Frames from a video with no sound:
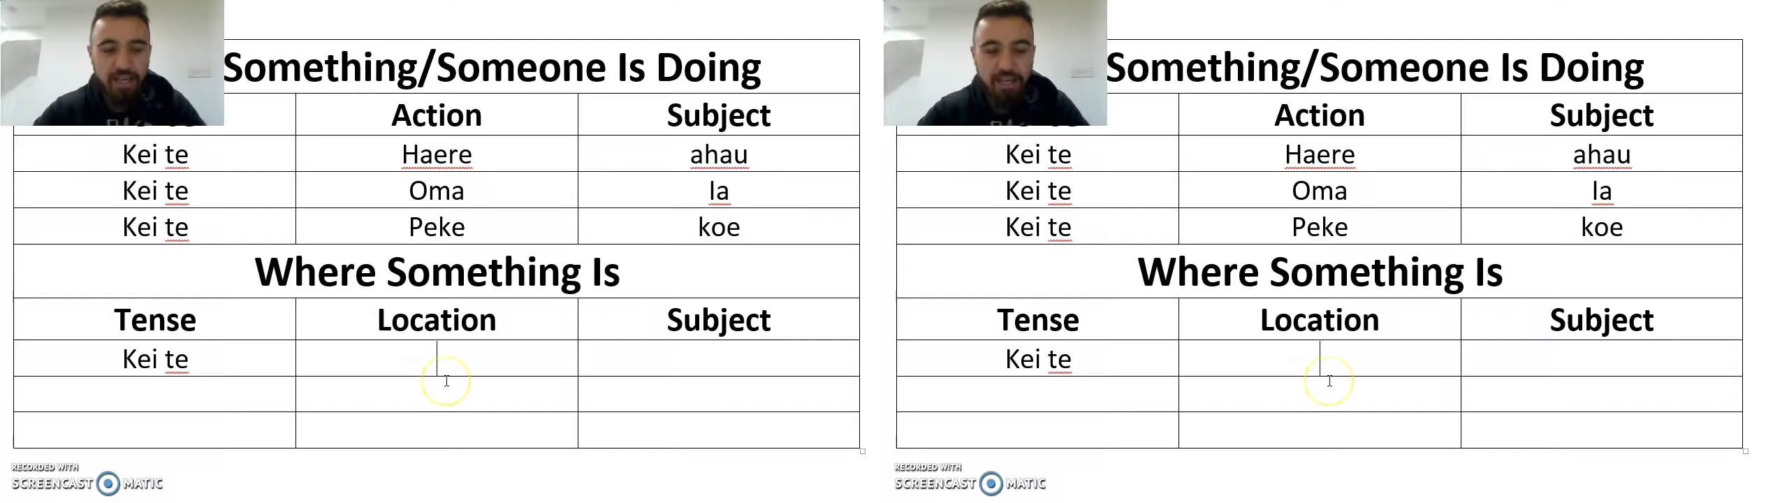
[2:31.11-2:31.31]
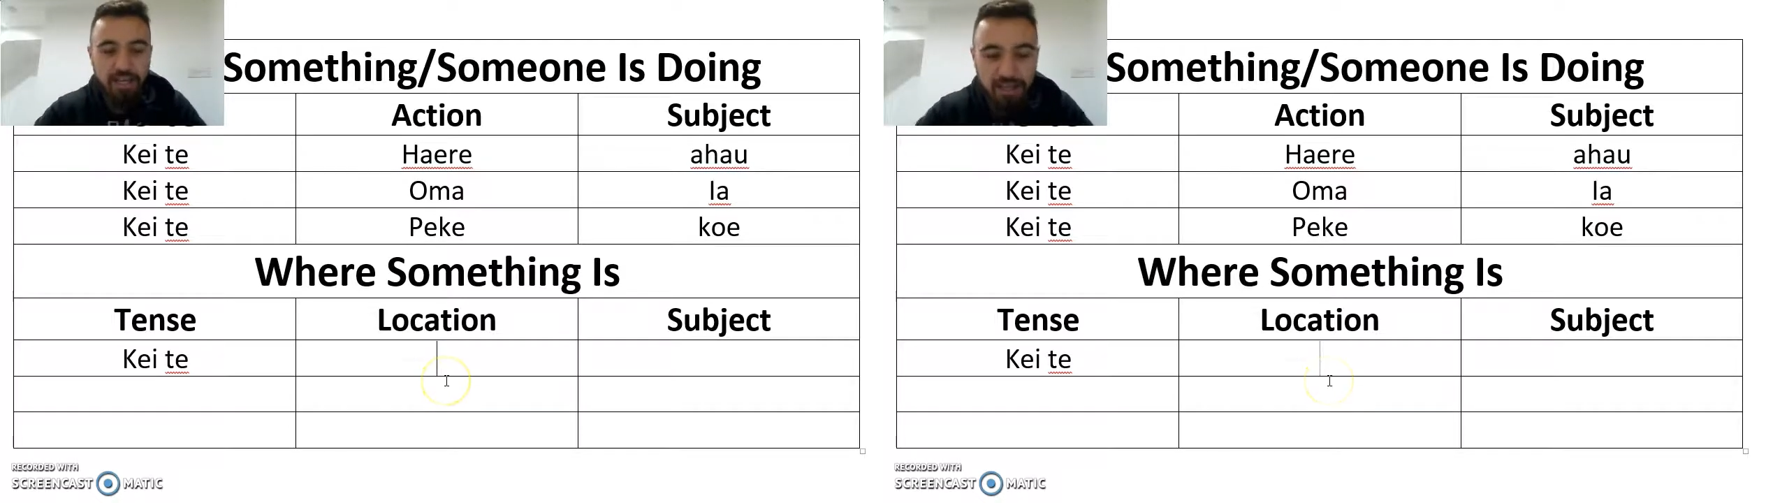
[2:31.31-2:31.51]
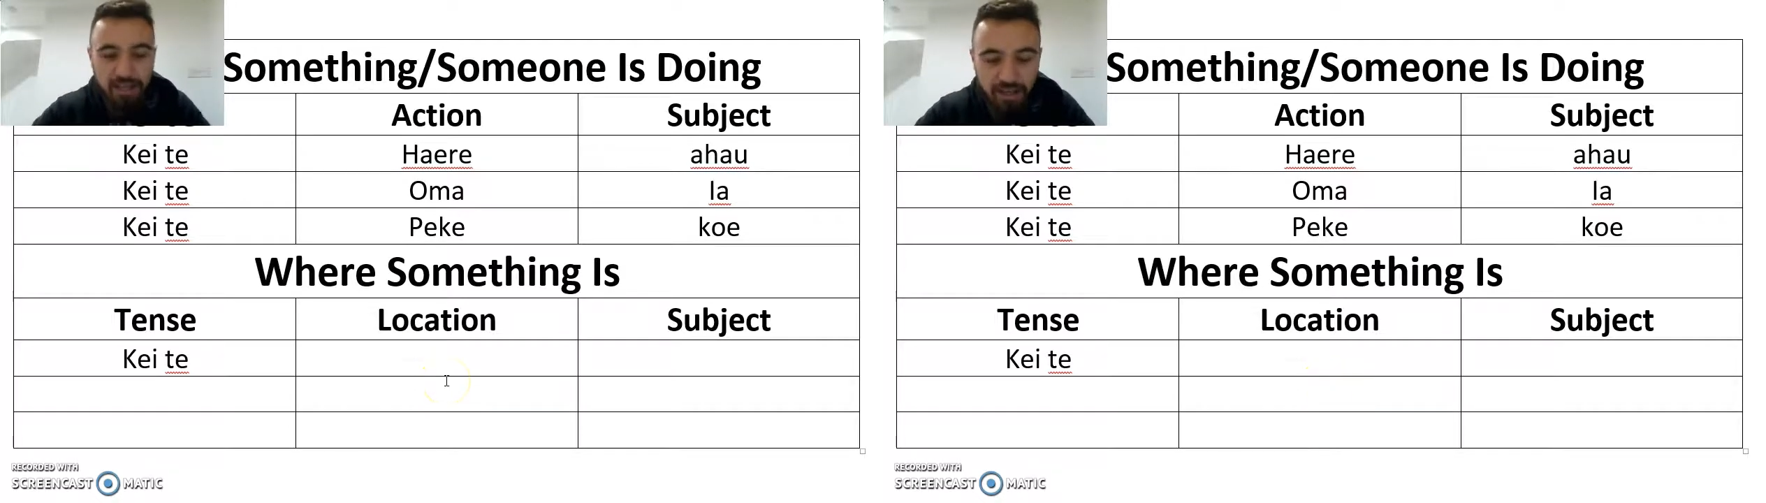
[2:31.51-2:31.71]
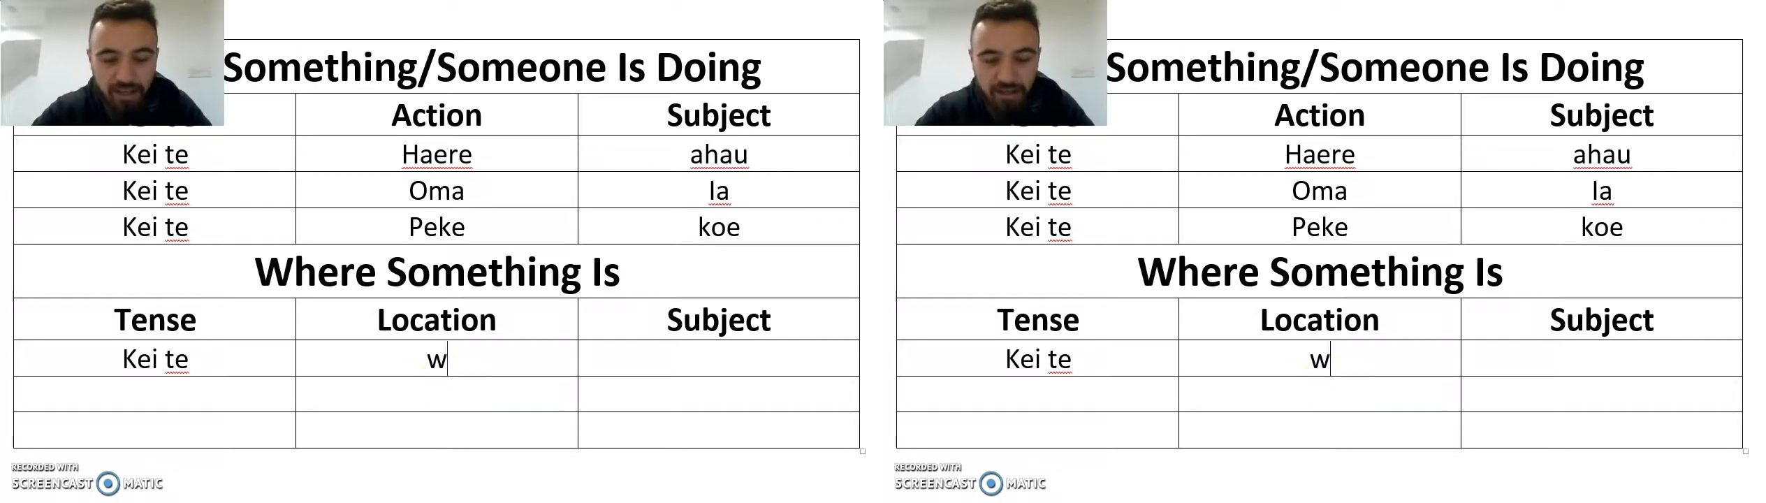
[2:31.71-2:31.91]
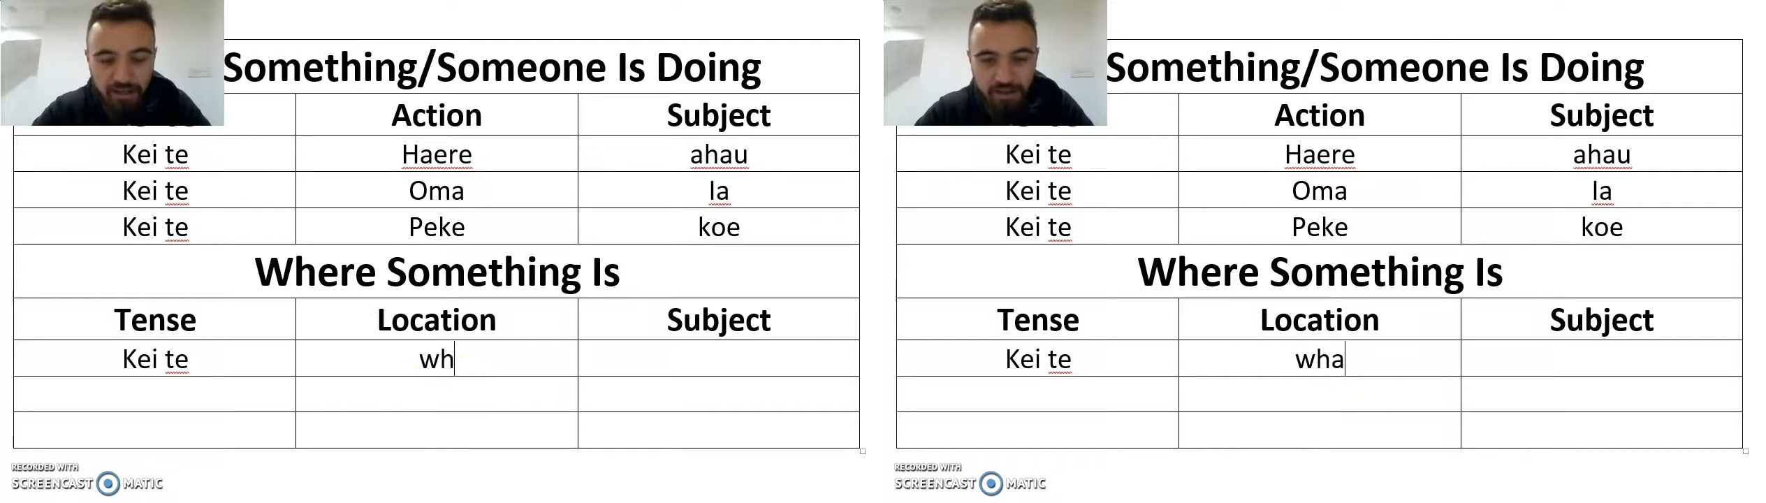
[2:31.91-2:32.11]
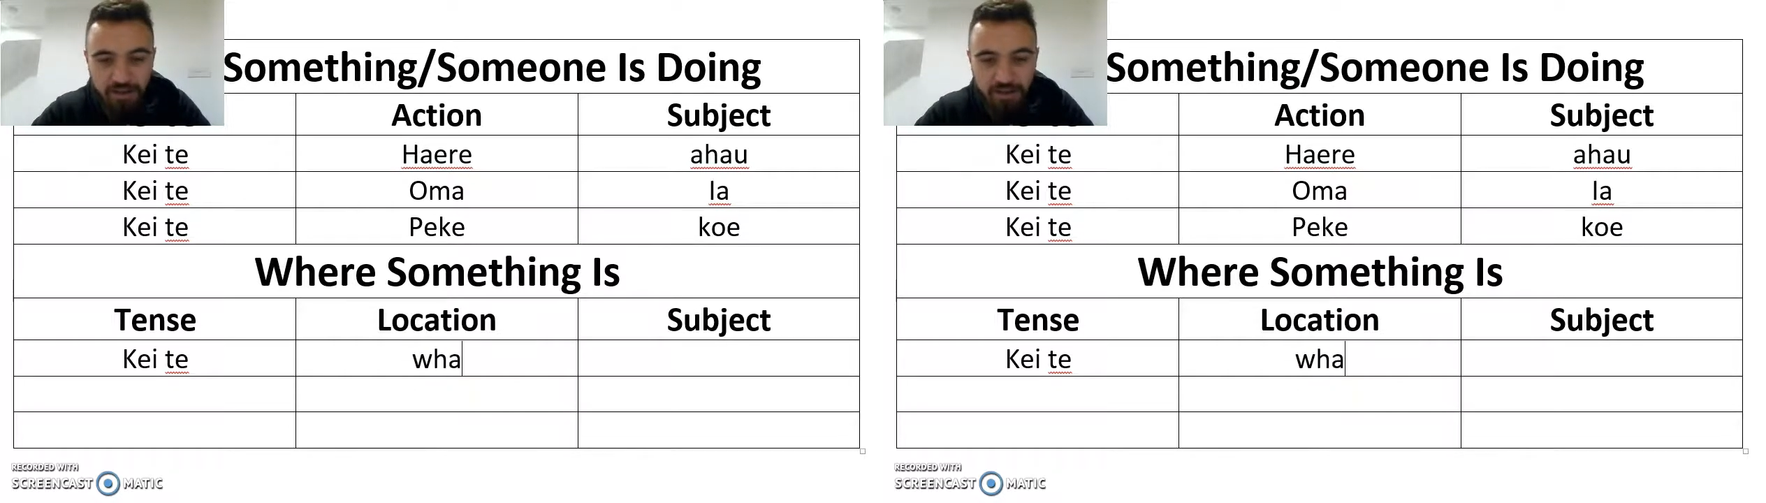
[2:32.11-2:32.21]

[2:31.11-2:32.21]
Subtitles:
kei te